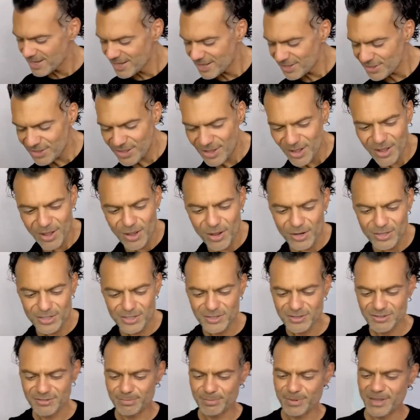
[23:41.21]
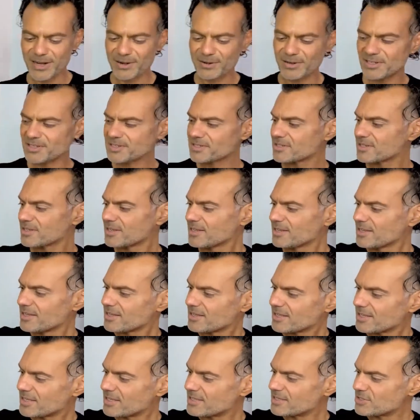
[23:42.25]
The heart of Paris
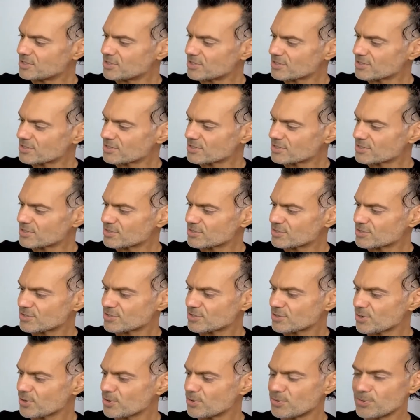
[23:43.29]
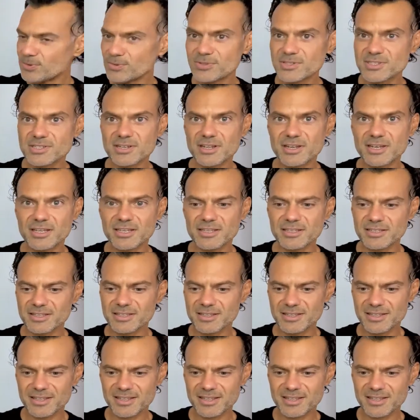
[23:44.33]
is just so stunning.